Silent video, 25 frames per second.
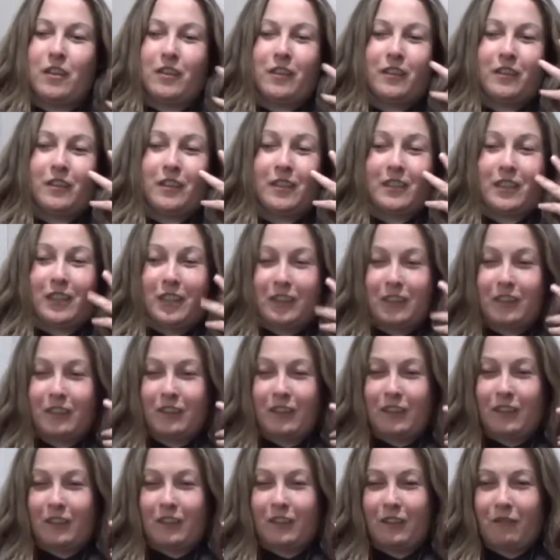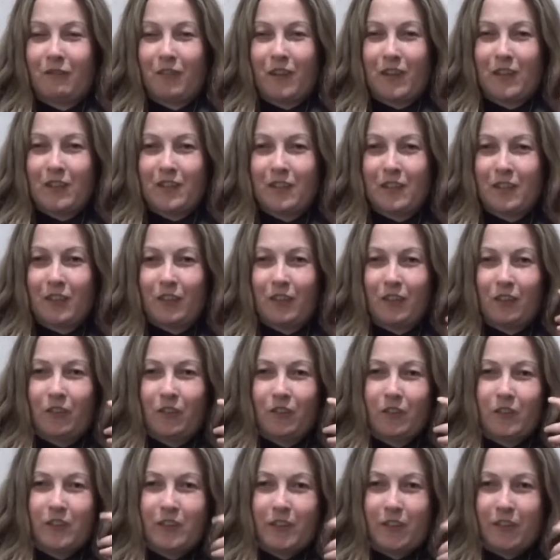My skin
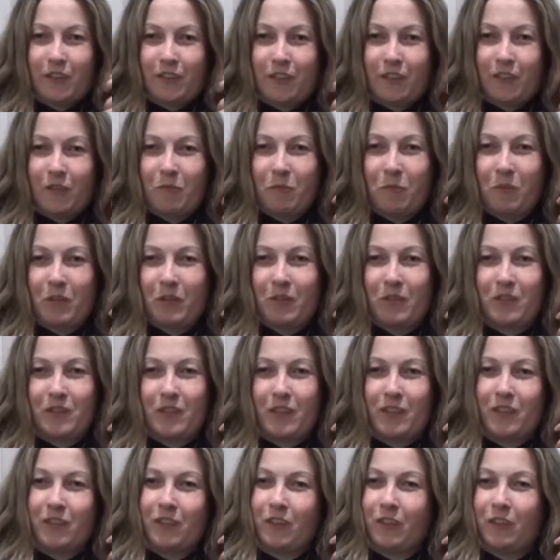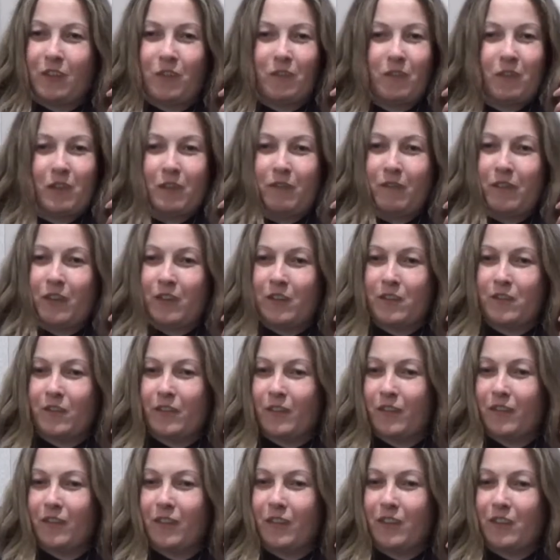looks younger because I did not wear much
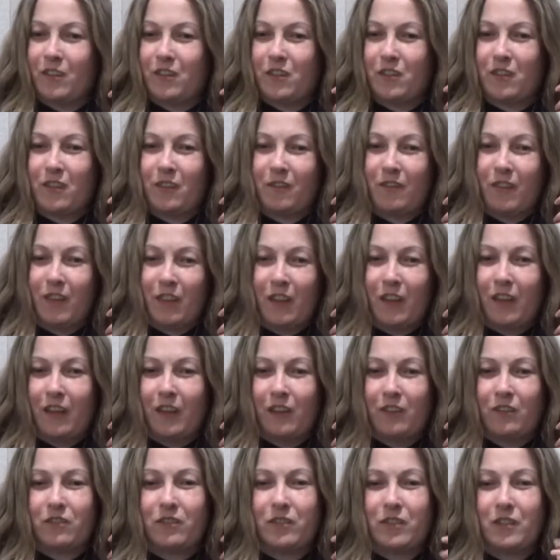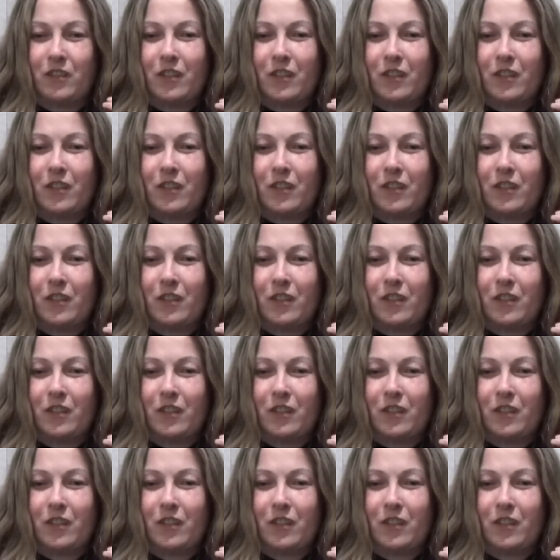foundation in my life.